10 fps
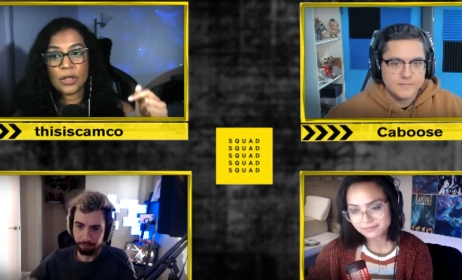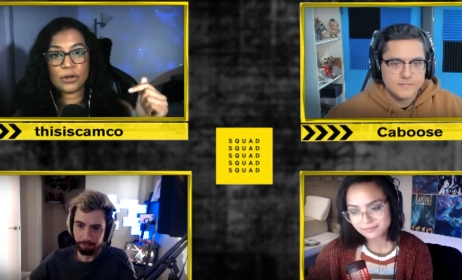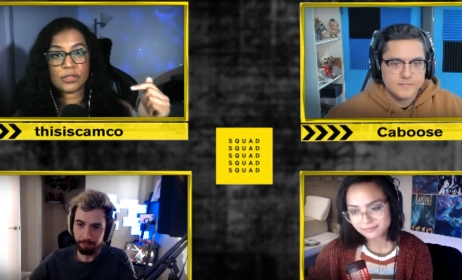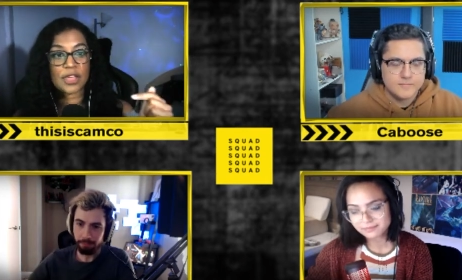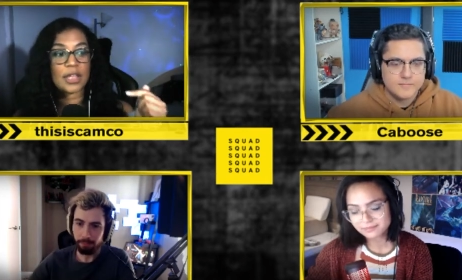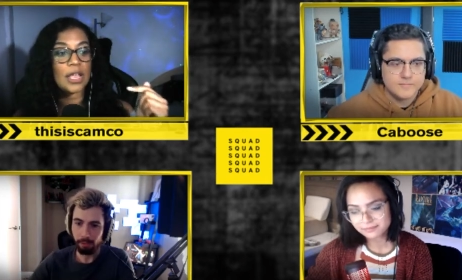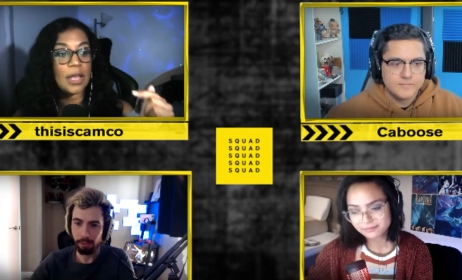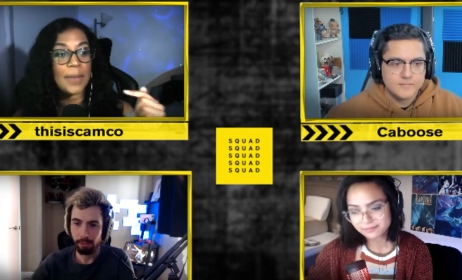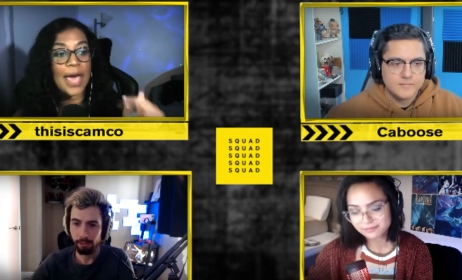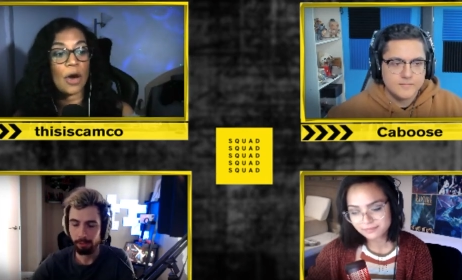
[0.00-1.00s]
Speaker 1: they're thinking
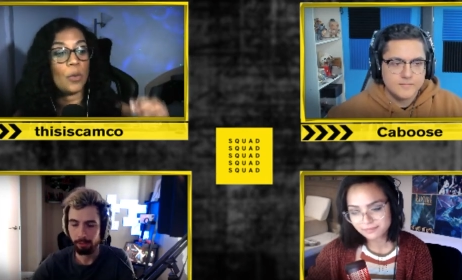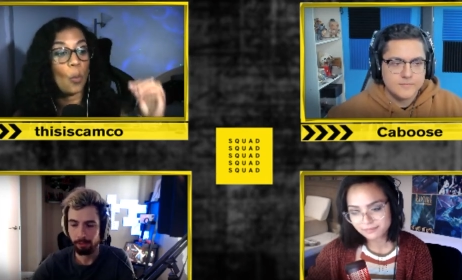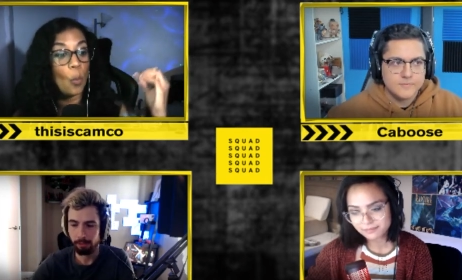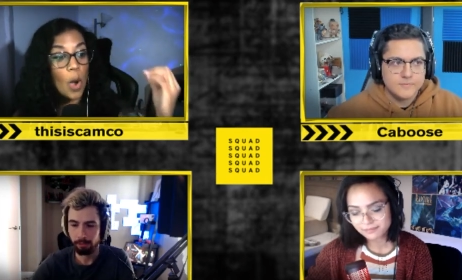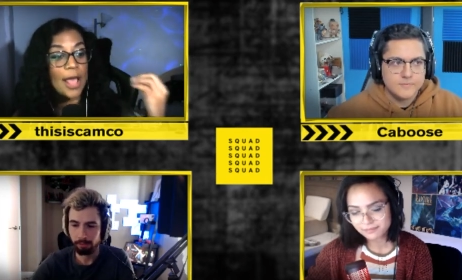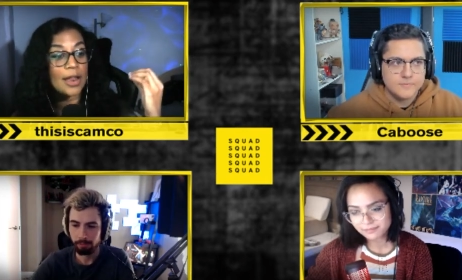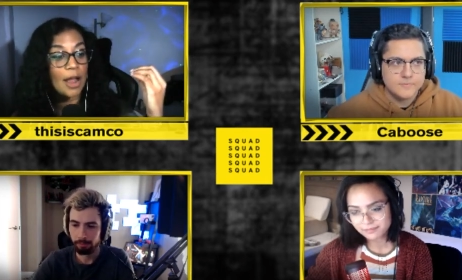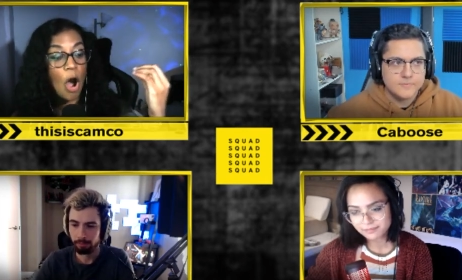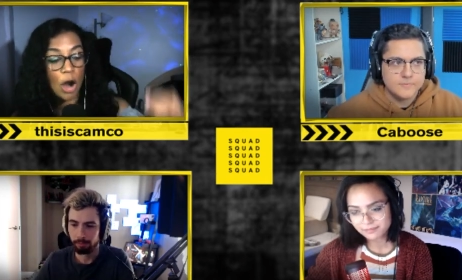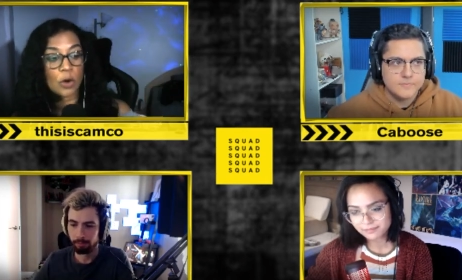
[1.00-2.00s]
about what
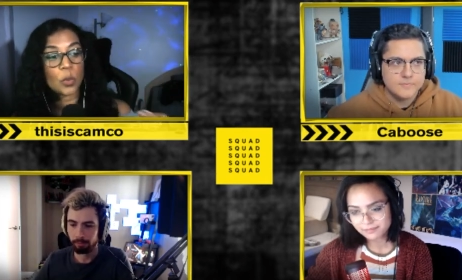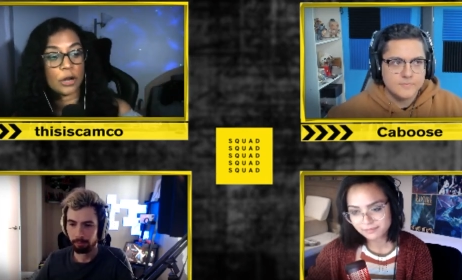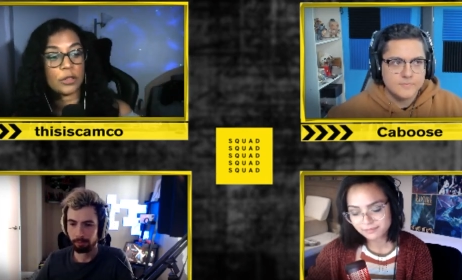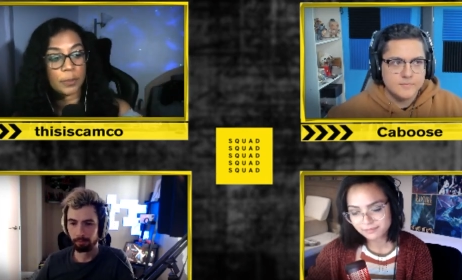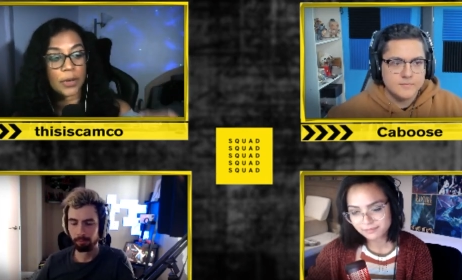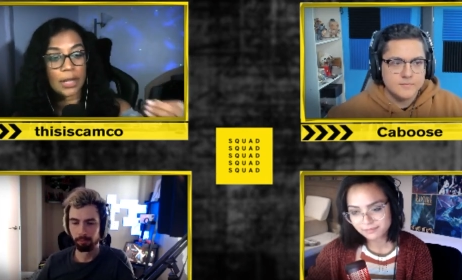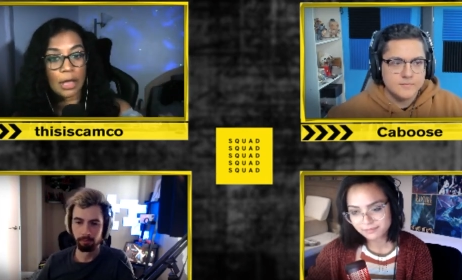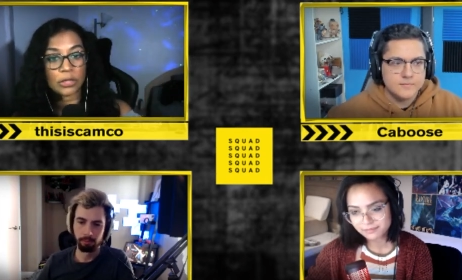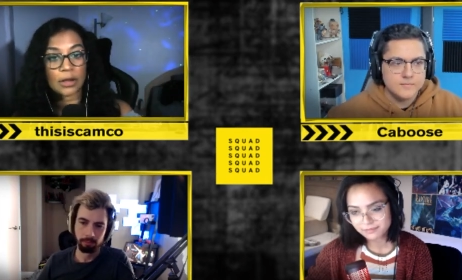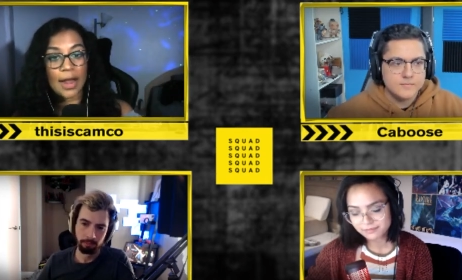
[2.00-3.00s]
hardware they're putting
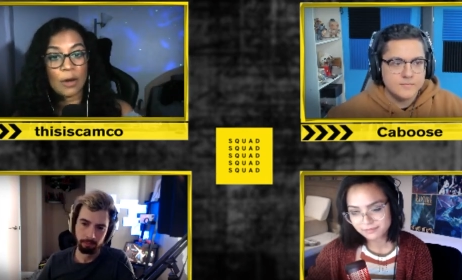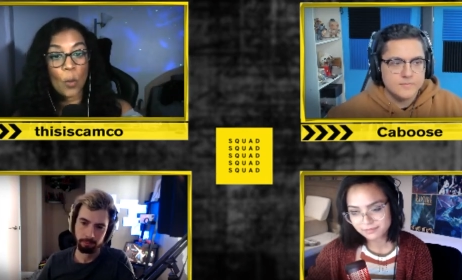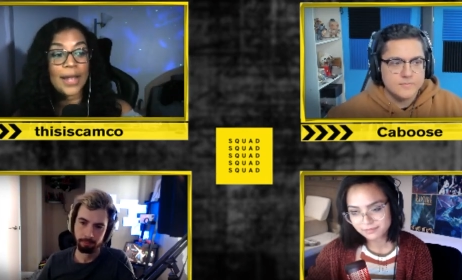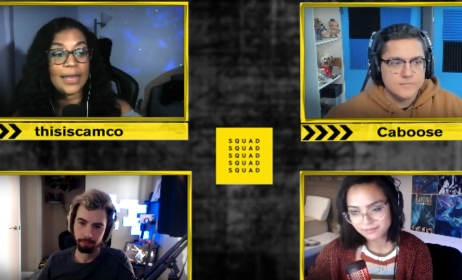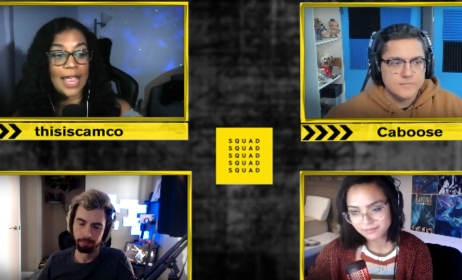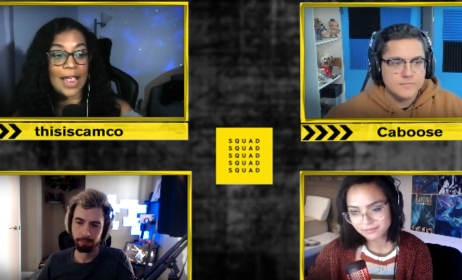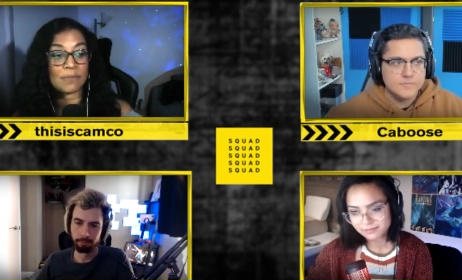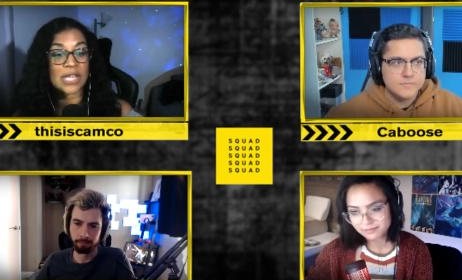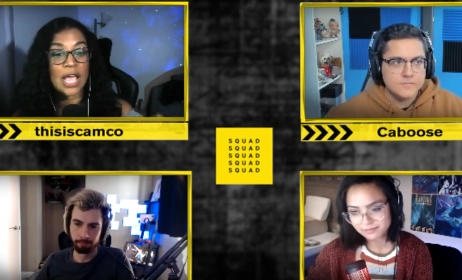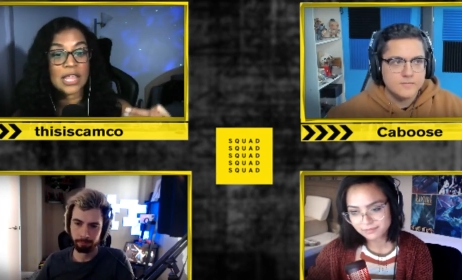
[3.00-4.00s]
out there and what
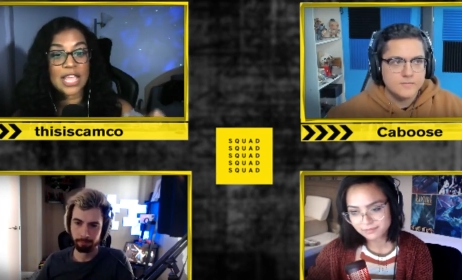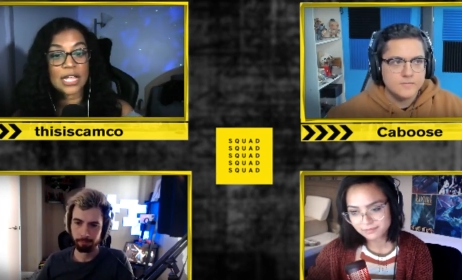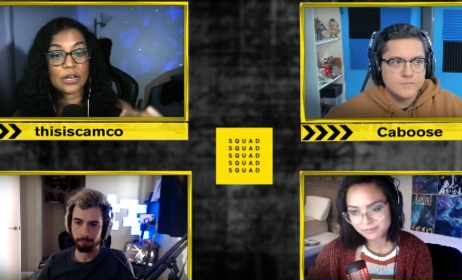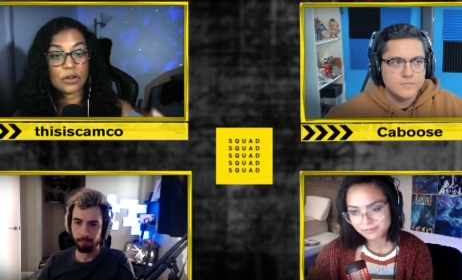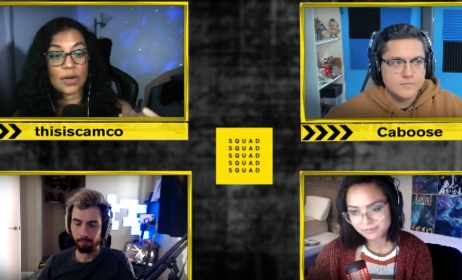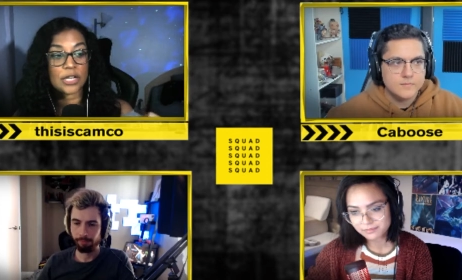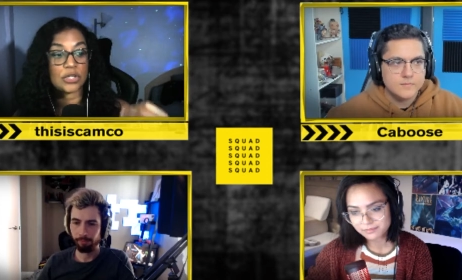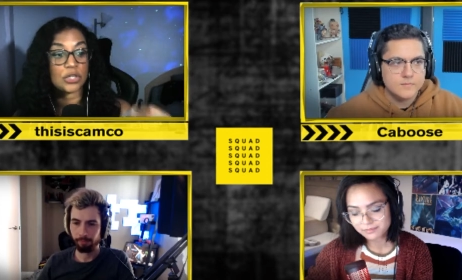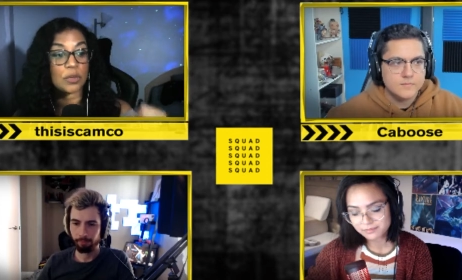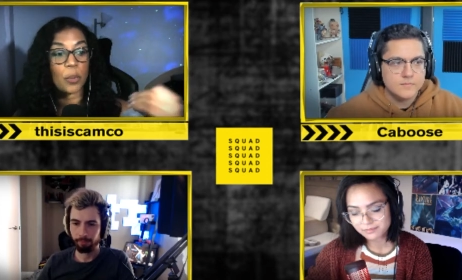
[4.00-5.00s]
games they could create
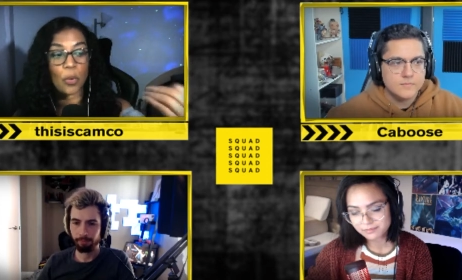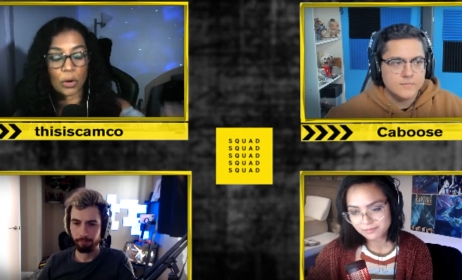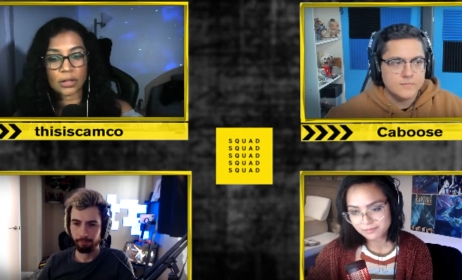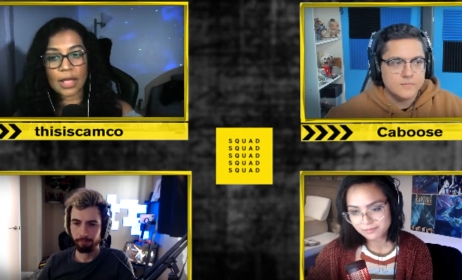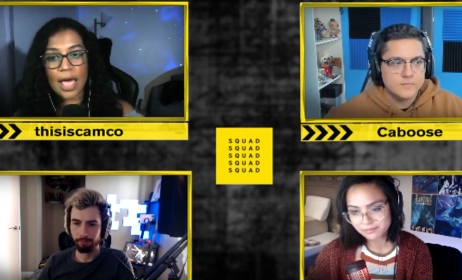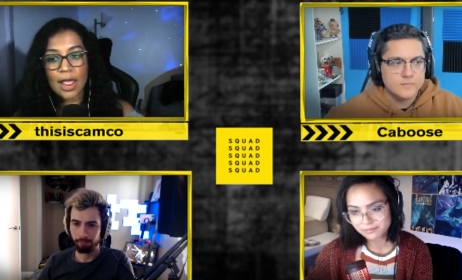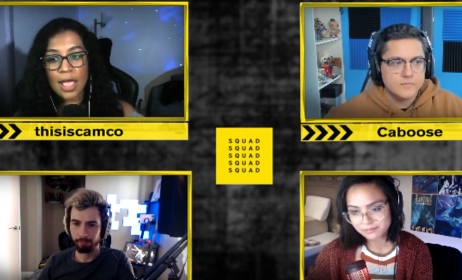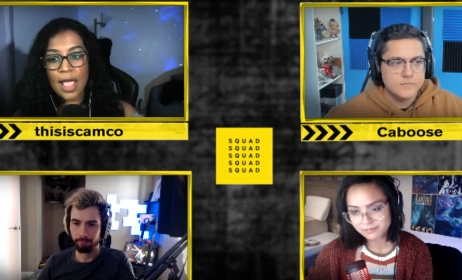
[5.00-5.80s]
to support that.